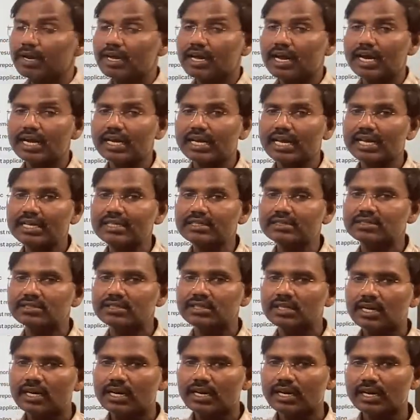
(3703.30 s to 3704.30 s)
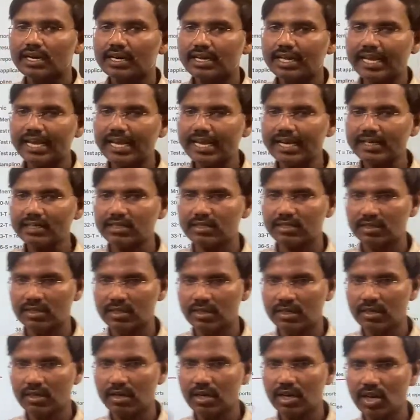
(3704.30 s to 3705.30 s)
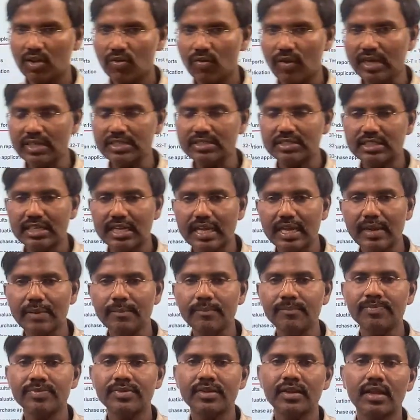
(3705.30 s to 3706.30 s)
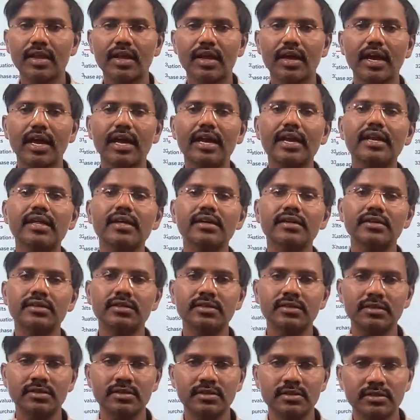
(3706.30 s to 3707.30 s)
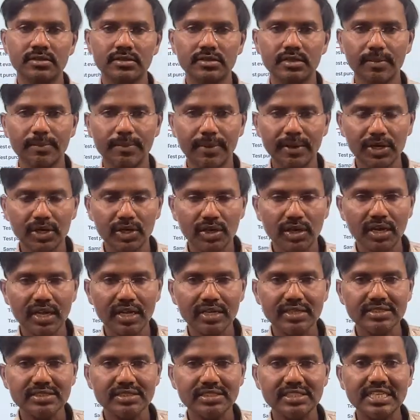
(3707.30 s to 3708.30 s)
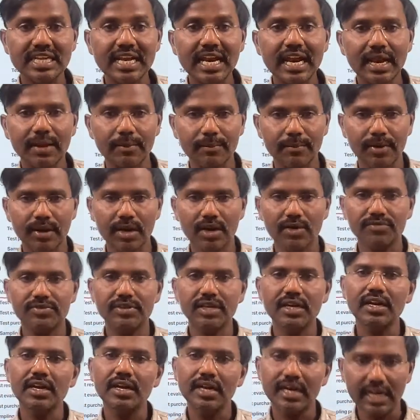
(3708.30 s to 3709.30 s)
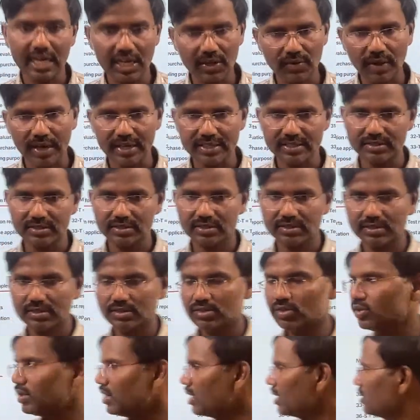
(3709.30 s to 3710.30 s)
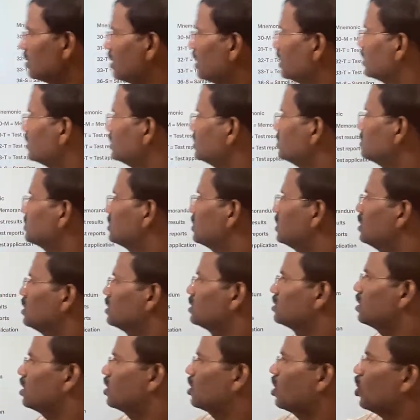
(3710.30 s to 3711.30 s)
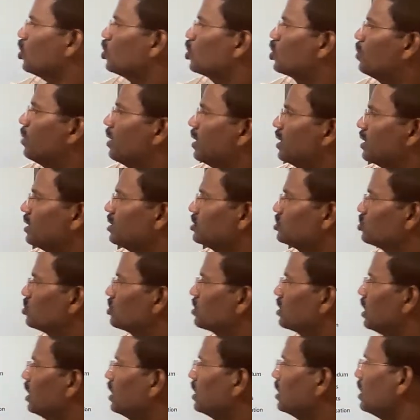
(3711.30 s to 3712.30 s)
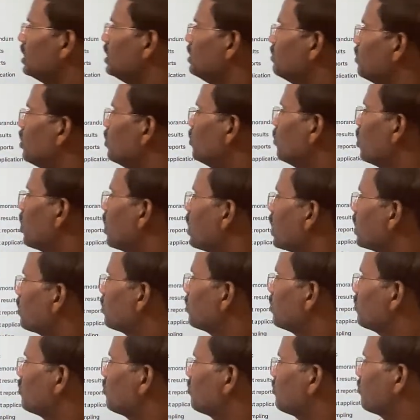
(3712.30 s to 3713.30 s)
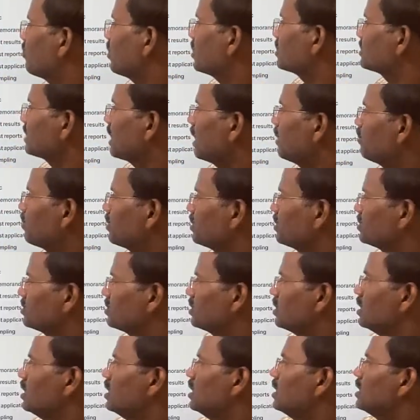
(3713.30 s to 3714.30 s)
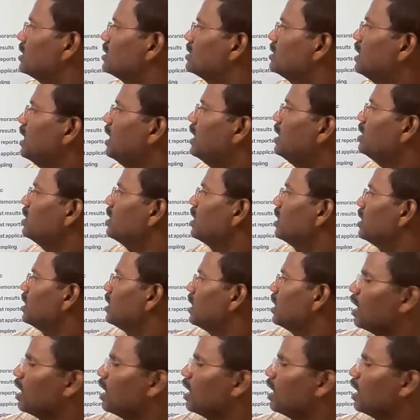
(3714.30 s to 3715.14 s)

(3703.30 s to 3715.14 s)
contains date, device name, and the particular serial number of the device. Okay, that is the document. It should contain memorandum for samples. Then